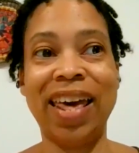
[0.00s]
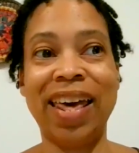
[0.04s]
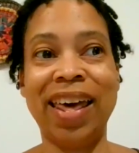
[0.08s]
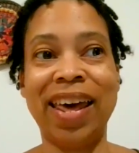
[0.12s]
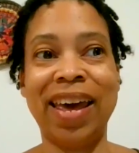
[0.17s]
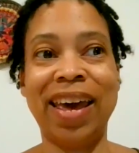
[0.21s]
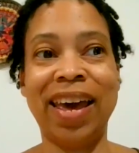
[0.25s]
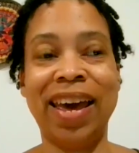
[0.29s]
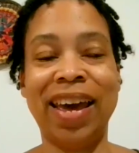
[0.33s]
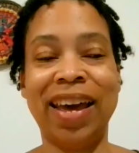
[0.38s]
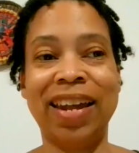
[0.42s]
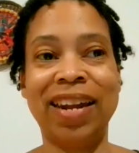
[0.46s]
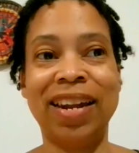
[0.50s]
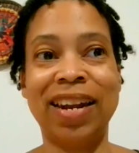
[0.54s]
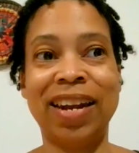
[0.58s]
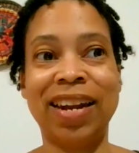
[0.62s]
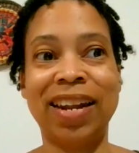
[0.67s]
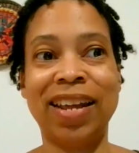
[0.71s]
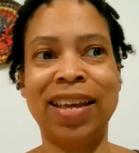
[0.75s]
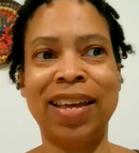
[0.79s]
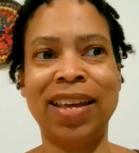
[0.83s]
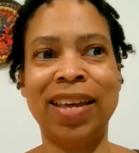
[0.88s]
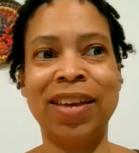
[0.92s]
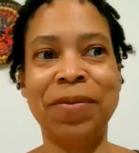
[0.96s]

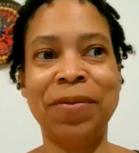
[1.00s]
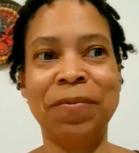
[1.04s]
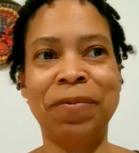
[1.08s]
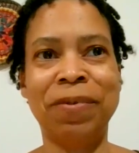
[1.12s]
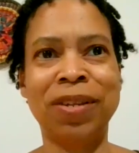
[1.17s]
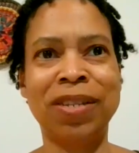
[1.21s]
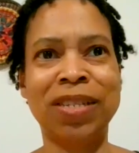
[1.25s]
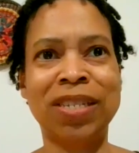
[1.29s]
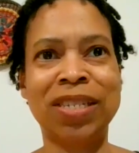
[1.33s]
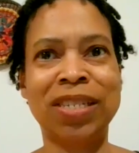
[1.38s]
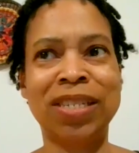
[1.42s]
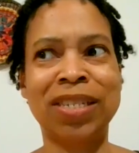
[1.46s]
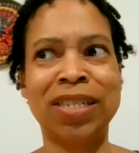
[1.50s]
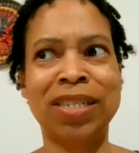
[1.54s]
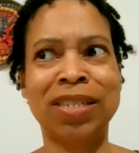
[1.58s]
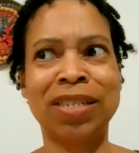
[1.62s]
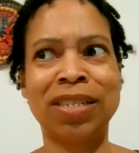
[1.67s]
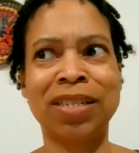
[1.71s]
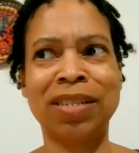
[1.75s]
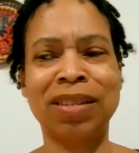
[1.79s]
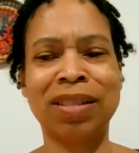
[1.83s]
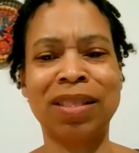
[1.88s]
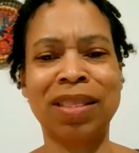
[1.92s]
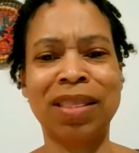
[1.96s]
And it
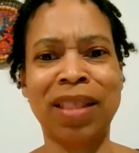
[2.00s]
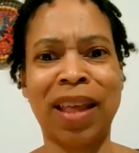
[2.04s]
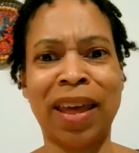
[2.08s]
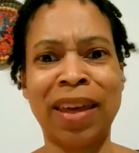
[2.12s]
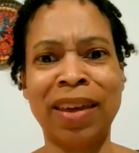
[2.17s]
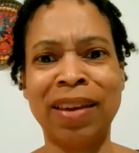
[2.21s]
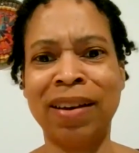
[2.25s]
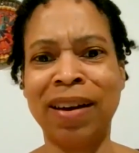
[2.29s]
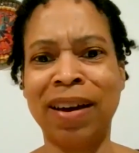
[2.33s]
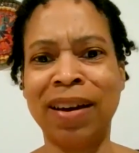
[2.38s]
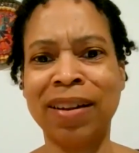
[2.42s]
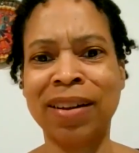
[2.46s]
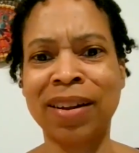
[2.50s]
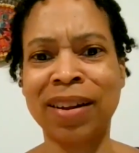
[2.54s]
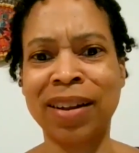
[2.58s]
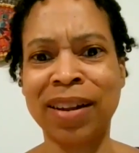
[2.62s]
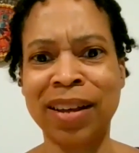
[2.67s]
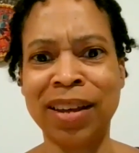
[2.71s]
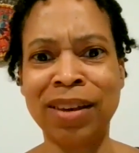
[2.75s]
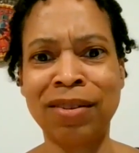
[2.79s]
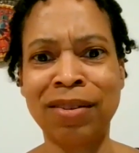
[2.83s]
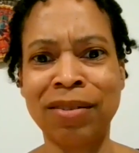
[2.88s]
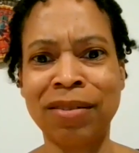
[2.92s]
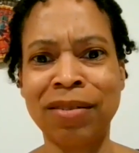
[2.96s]
was like a
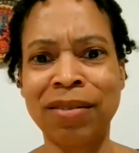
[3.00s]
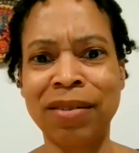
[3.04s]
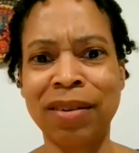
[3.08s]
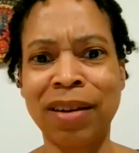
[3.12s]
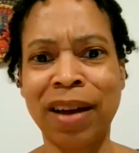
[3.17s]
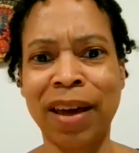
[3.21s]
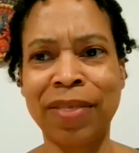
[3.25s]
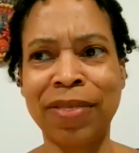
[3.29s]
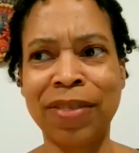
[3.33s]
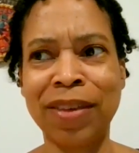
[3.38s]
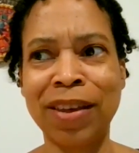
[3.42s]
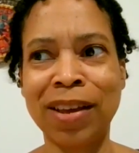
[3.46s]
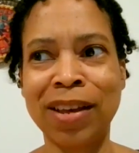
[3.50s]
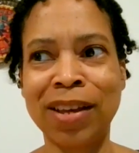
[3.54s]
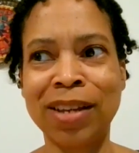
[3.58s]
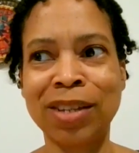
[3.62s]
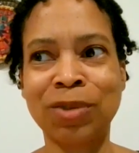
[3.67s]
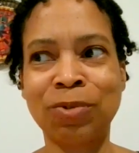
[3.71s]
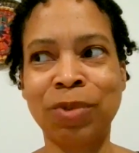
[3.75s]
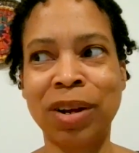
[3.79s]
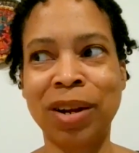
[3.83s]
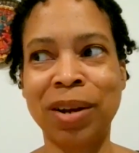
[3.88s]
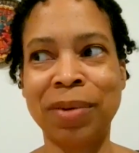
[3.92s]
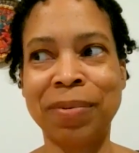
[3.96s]
liter, I think
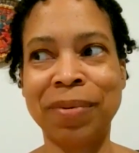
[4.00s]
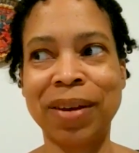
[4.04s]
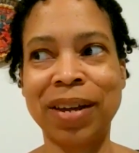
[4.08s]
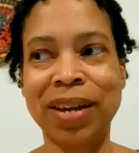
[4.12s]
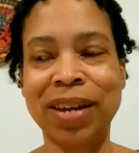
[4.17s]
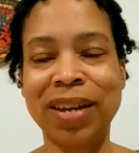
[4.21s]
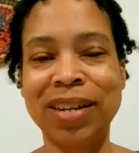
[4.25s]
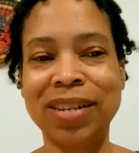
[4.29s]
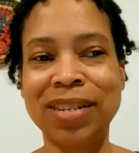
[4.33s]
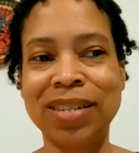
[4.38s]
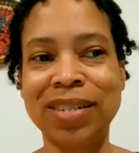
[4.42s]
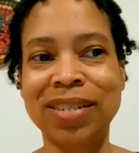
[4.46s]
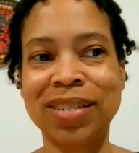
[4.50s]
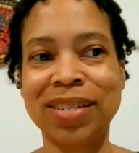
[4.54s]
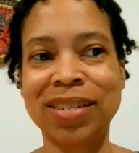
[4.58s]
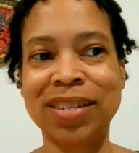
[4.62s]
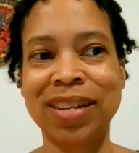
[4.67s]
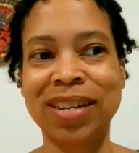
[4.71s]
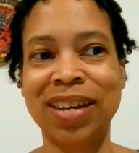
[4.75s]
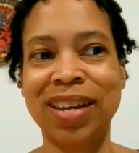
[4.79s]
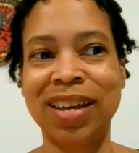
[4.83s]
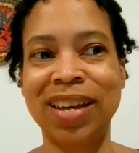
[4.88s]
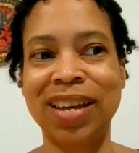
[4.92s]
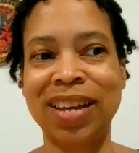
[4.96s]
is what it
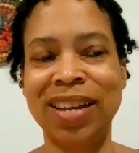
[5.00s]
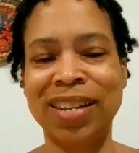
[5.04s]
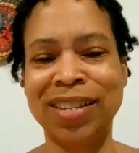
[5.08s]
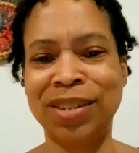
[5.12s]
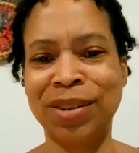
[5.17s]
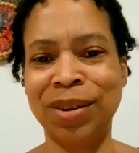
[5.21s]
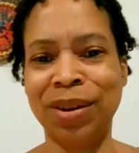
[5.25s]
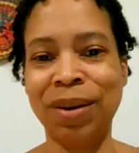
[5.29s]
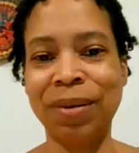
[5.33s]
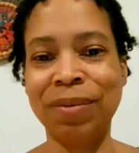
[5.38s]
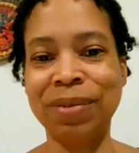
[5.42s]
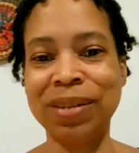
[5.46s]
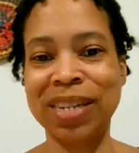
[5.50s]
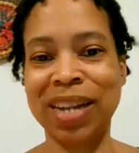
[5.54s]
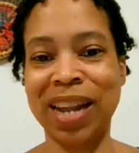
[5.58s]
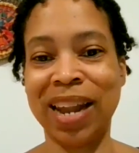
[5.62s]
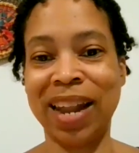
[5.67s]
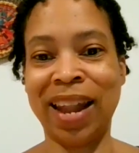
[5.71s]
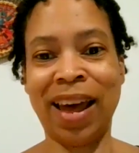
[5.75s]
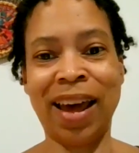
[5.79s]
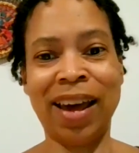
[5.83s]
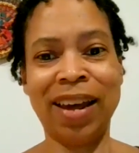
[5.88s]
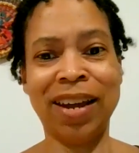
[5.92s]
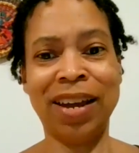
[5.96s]
was. And so it was
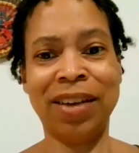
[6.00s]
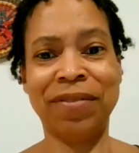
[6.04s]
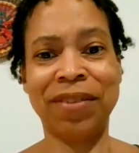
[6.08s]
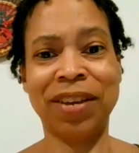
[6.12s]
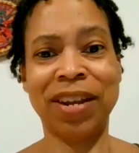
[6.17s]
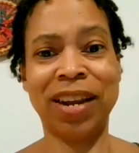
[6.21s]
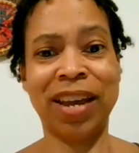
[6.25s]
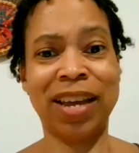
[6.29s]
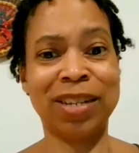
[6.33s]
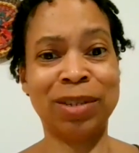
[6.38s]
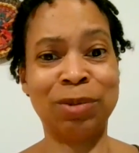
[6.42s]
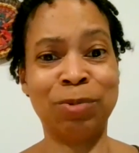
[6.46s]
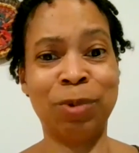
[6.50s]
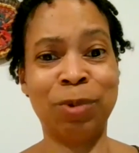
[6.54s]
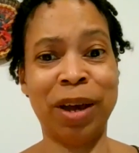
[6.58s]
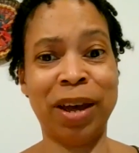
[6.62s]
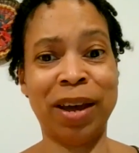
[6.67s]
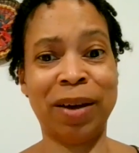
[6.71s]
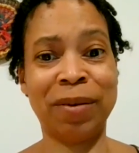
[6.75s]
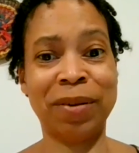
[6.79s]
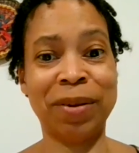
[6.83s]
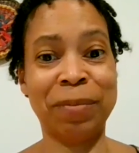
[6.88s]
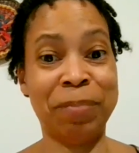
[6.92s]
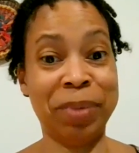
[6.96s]
a lot of it as
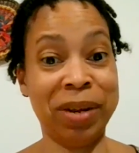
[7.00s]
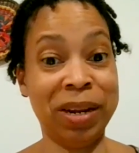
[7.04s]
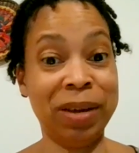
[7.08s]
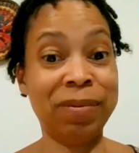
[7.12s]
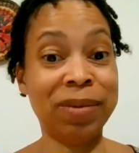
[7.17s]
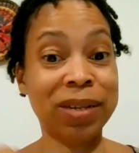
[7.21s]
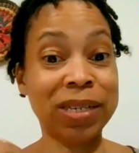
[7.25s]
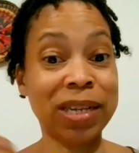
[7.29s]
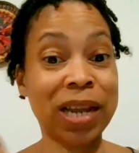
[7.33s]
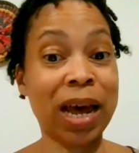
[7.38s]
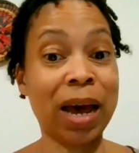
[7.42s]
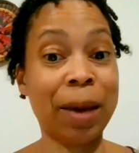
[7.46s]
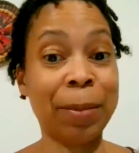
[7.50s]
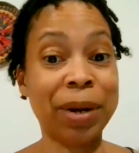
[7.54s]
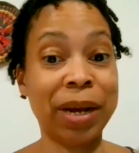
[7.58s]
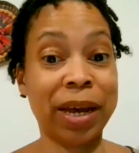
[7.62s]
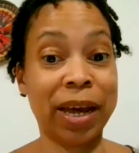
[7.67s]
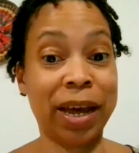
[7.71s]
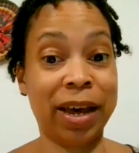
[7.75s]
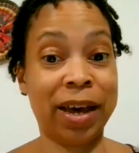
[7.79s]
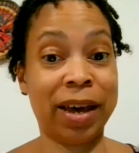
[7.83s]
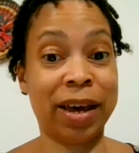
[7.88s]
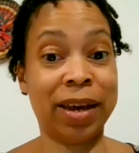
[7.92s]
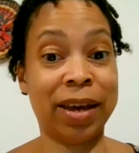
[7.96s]
well. But it was humming
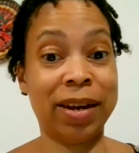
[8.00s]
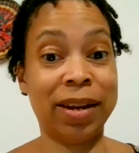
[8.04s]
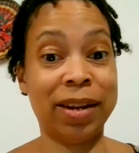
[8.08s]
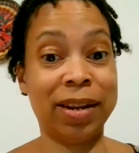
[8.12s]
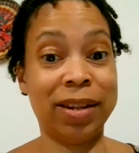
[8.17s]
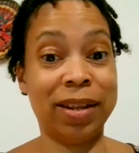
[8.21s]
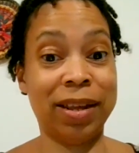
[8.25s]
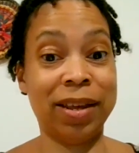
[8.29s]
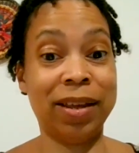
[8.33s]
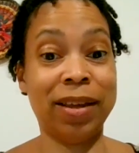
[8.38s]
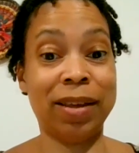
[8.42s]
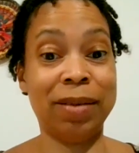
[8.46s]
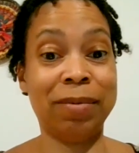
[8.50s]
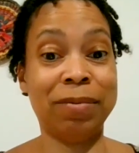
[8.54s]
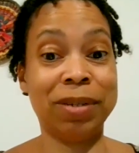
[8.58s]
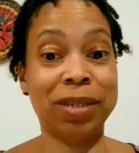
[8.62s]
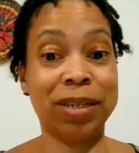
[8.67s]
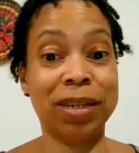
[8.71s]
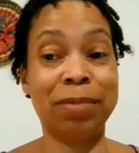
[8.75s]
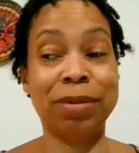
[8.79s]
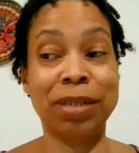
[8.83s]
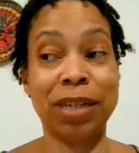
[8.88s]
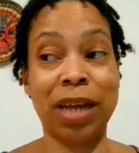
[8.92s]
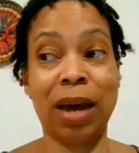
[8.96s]
a hot. It
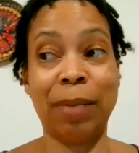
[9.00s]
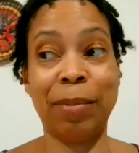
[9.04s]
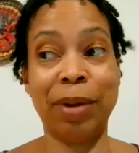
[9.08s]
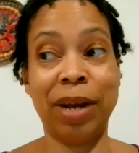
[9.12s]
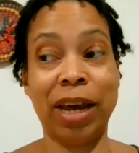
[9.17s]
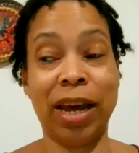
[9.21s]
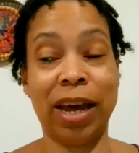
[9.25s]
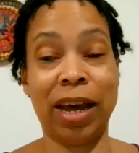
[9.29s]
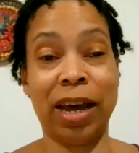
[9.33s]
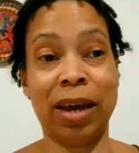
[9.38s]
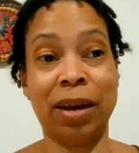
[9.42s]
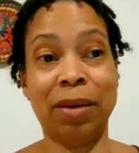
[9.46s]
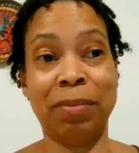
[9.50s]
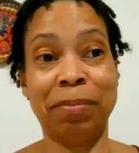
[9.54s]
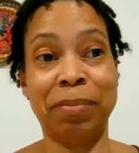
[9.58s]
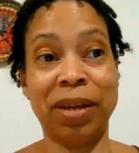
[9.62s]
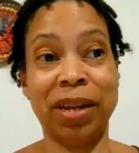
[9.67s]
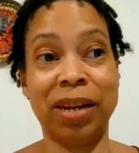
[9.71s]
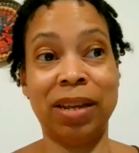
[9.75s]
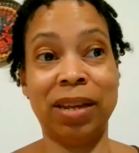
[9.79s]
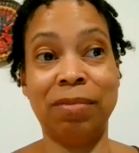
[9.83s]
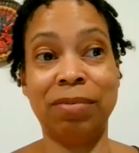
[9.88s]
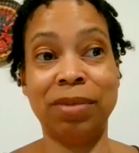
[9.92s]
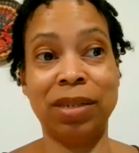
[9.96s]
was humming a hot,
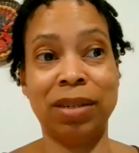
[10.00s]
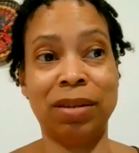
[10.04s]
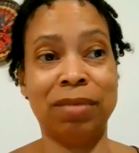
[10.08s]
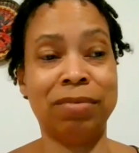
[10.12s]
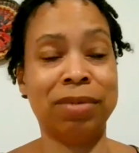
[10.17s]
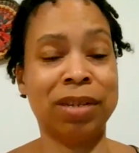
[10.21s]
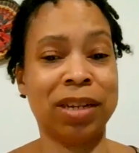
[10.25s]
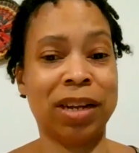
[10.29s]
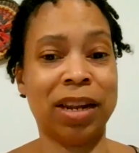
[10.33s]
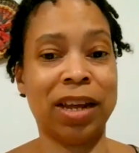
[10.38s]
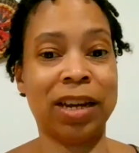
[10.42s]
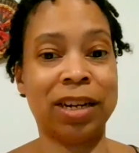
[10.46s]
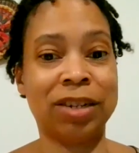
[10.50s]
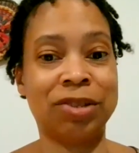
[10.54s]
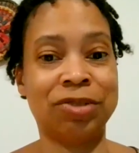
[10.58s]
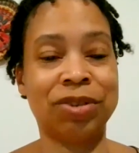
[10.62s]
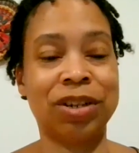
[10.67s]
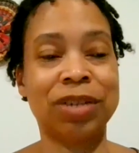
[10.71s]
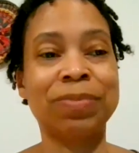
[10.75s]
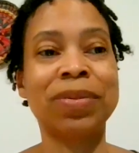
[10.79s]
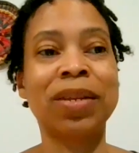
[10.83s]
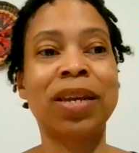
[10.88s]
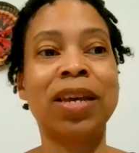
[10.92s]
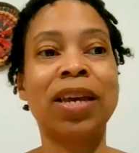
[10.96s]
but it was a lot of
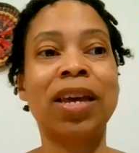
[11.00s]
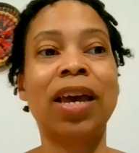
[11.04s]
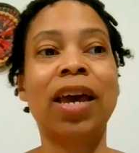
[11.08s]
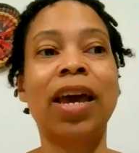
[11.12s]
drink.